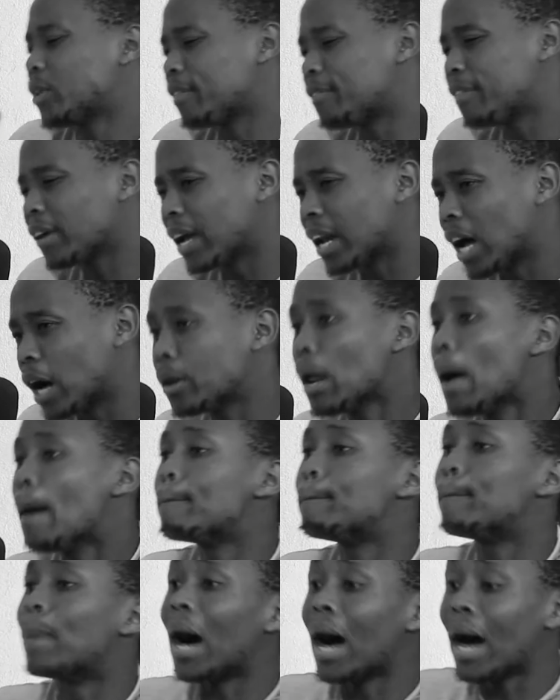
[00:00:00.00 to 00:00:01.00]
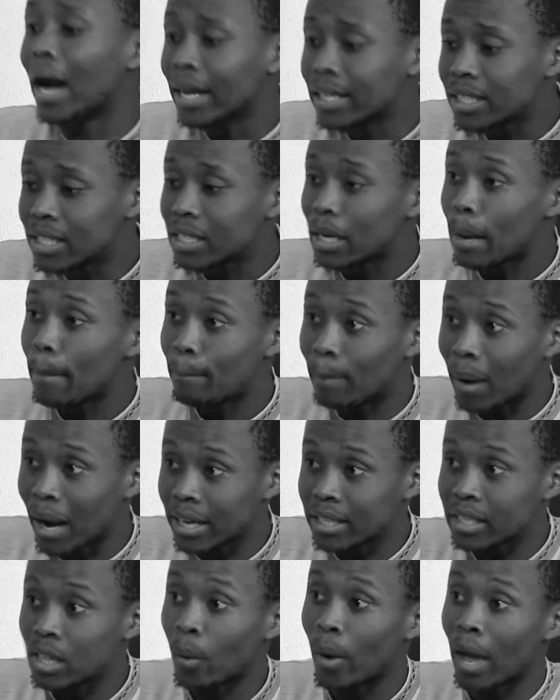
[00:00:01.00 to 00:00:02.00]
figured out, but
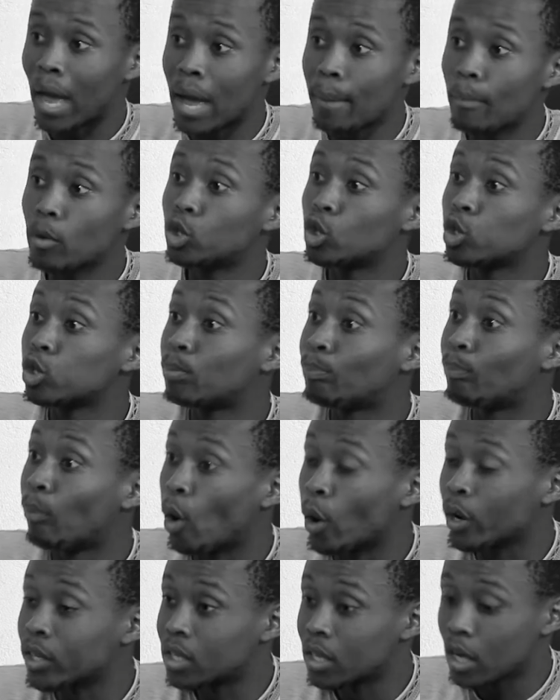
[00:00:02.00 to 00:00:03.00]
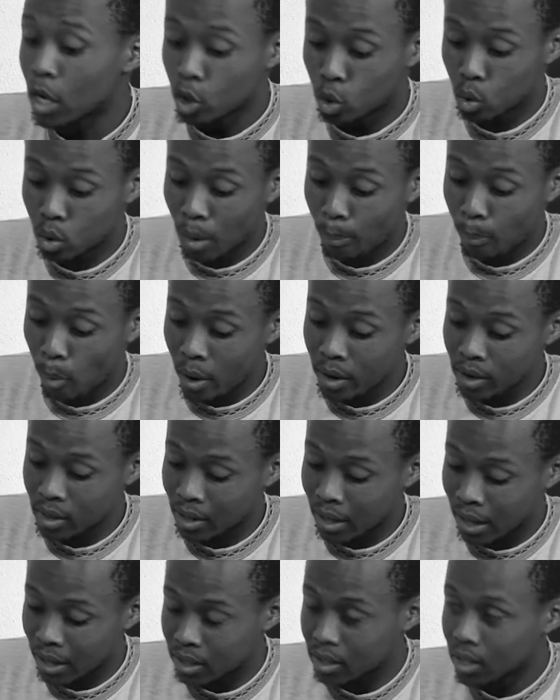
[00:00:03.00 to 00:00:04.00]
they were able to spot to the point
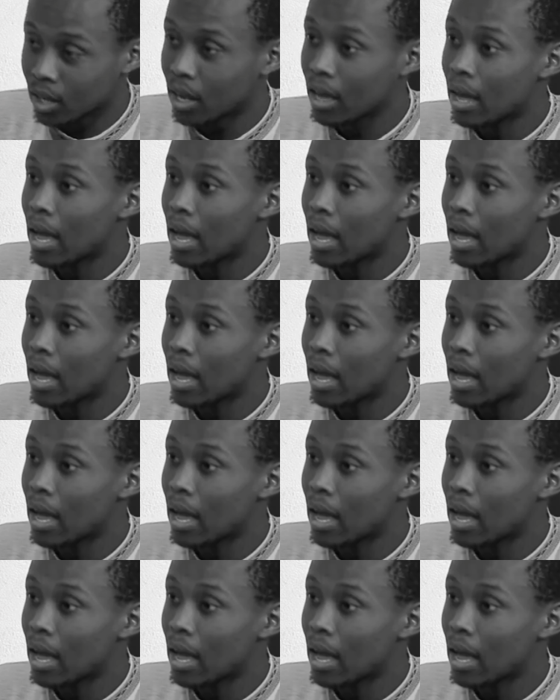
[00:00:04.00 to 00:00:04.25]
that